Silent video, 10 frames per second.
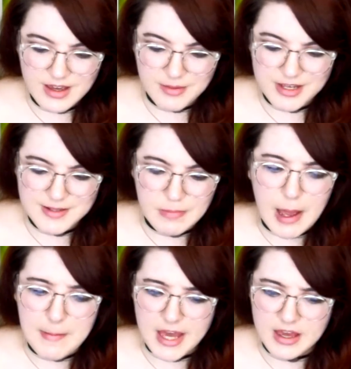Yeah, because
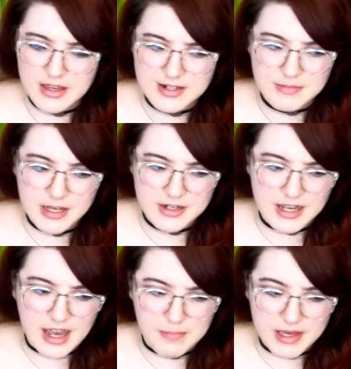Mama is about
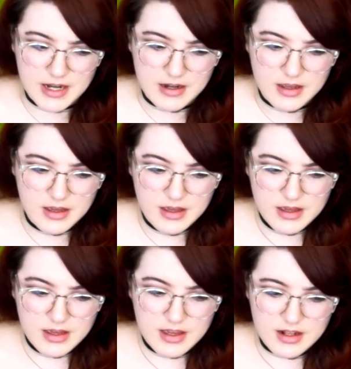to happen
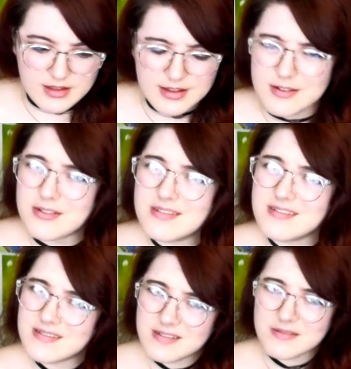in a little
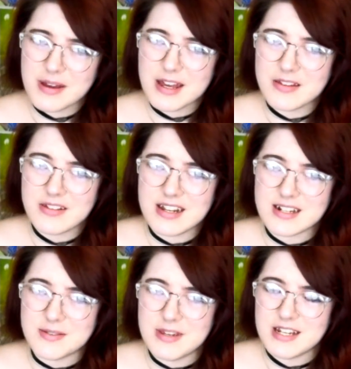while,
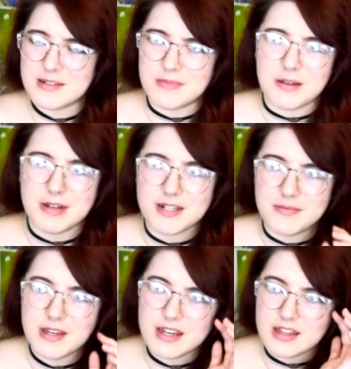sometime
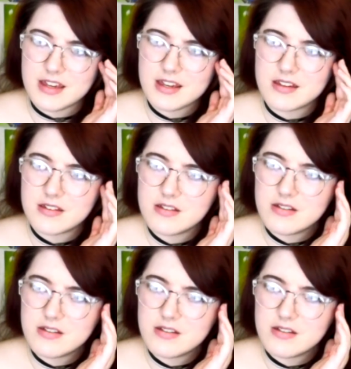next week, I think.